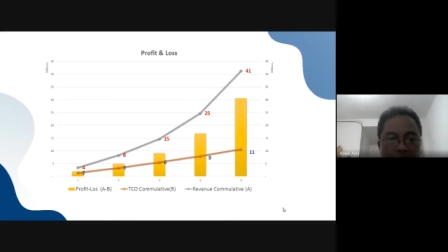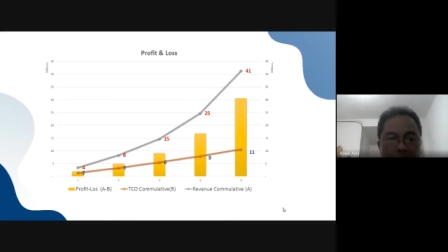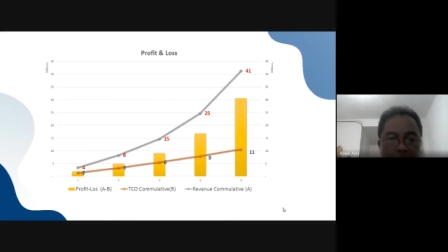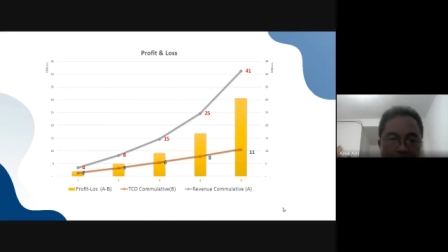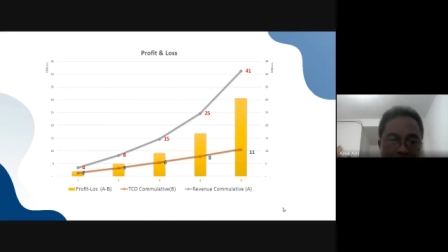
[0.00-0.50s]
bigger
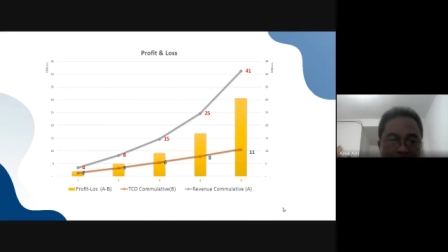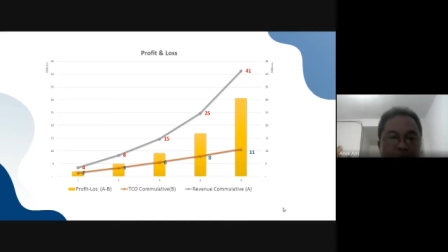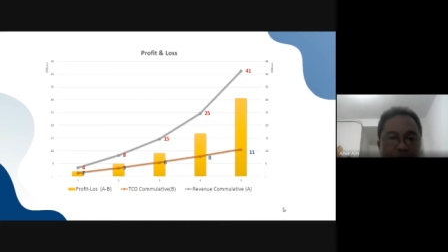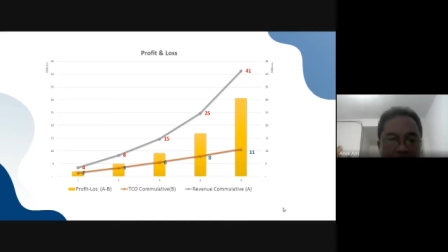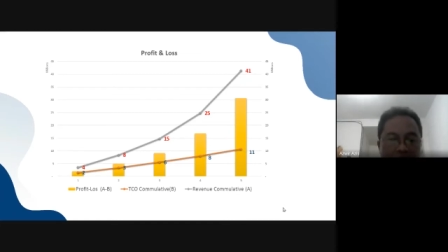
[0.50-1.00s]
and
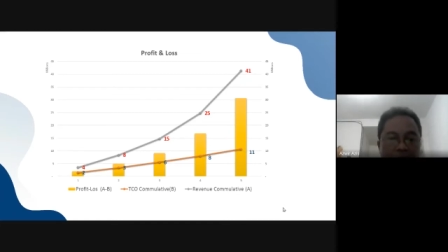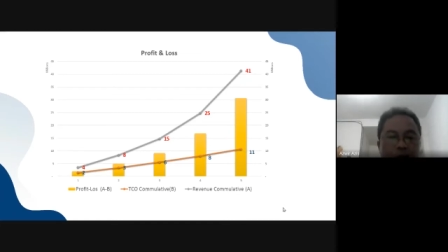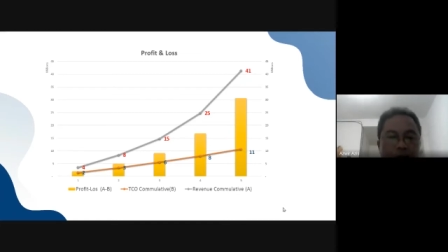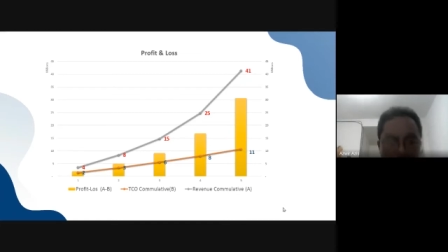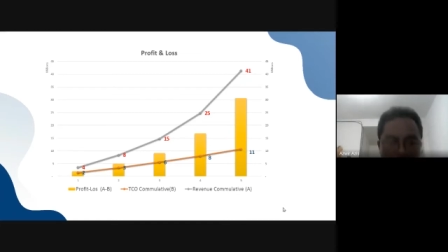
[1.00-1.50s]
bigger
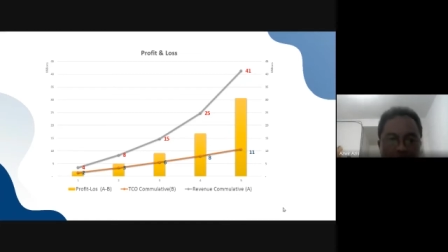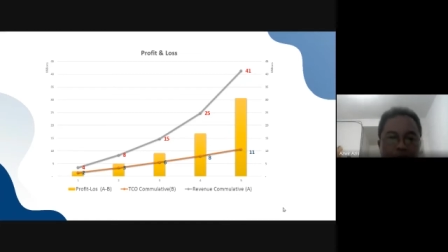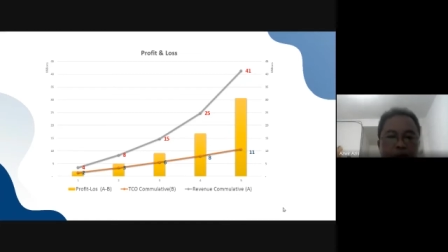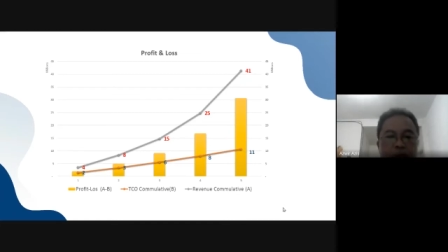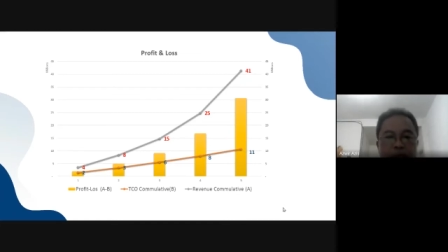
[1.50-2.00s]
together with
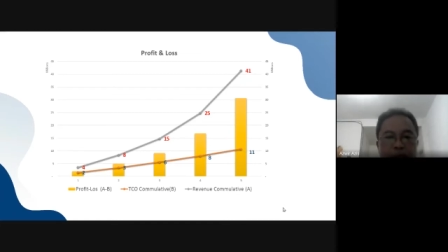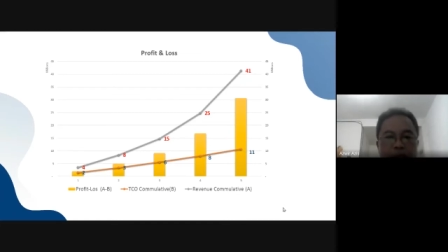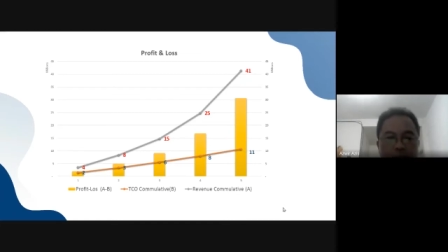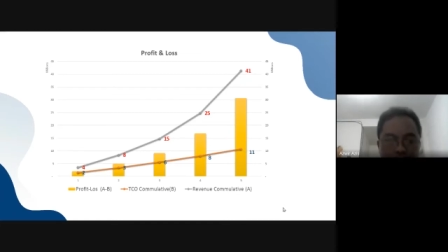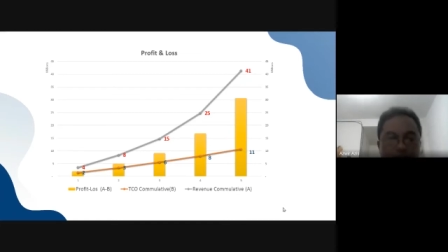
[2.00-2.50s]
you all.
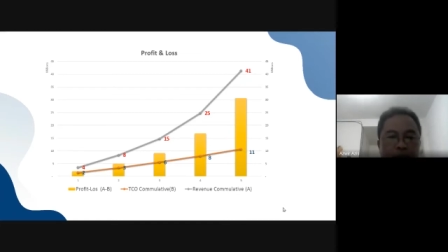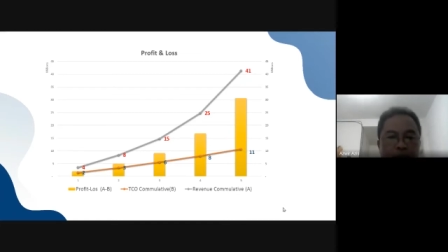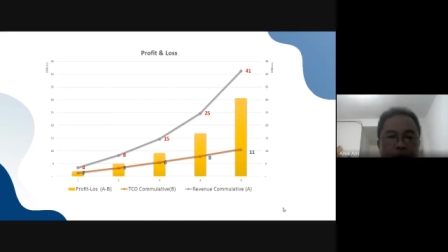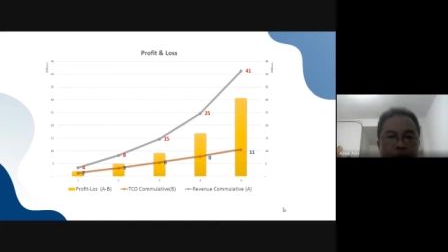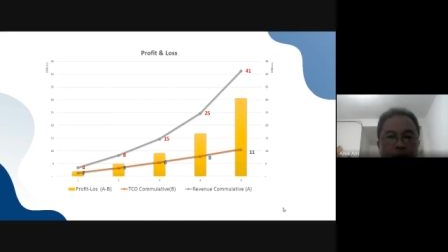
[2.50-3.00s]

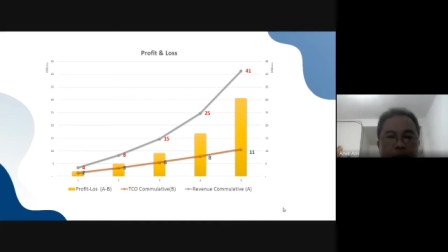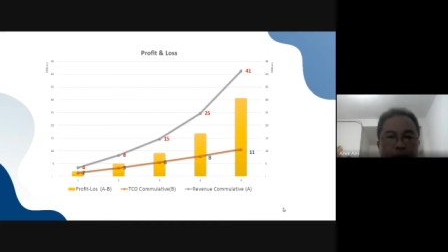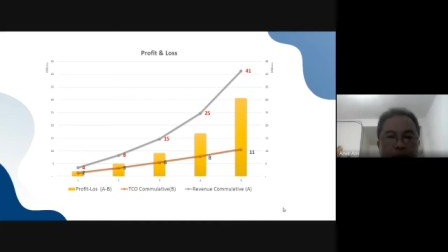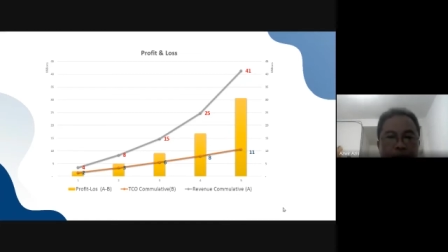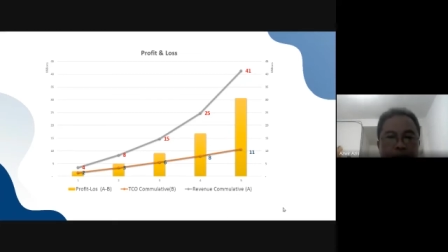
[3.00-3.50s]
Okay,
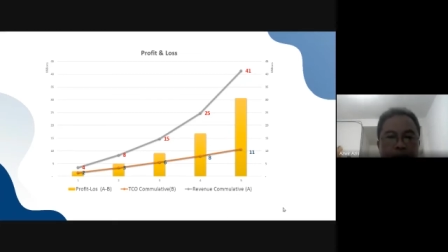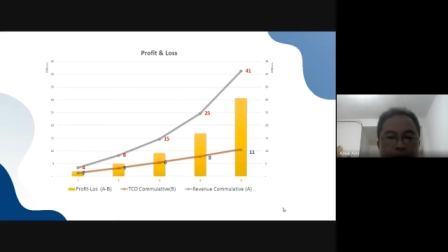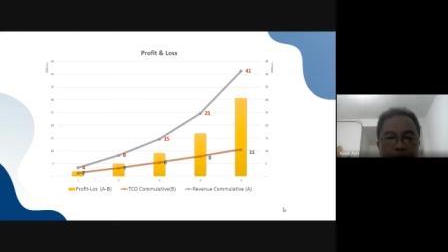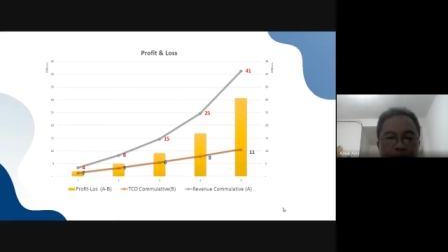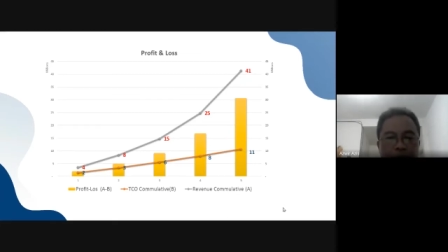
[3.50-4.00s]

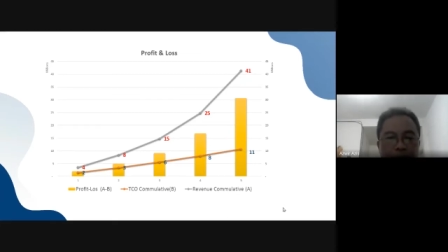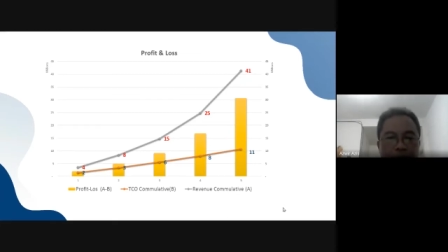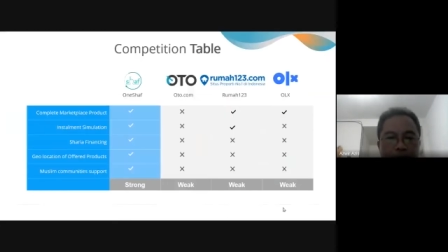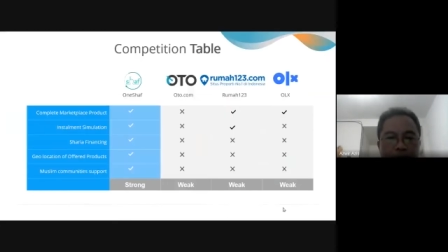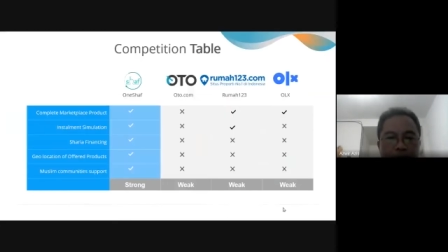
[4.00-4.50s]

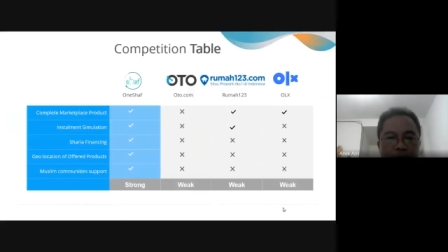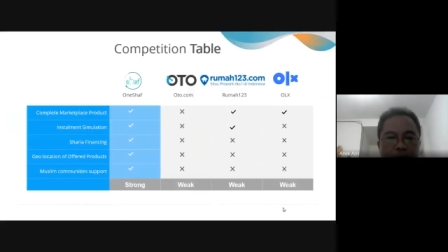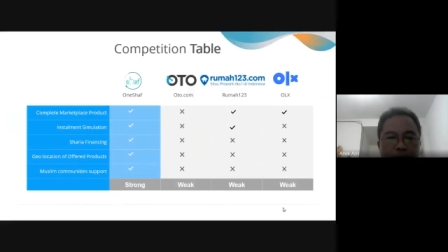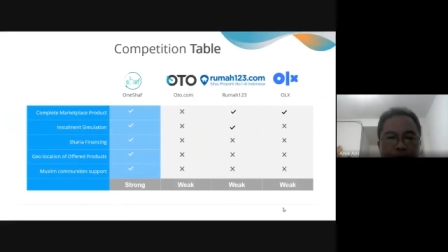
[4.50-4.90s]
continue.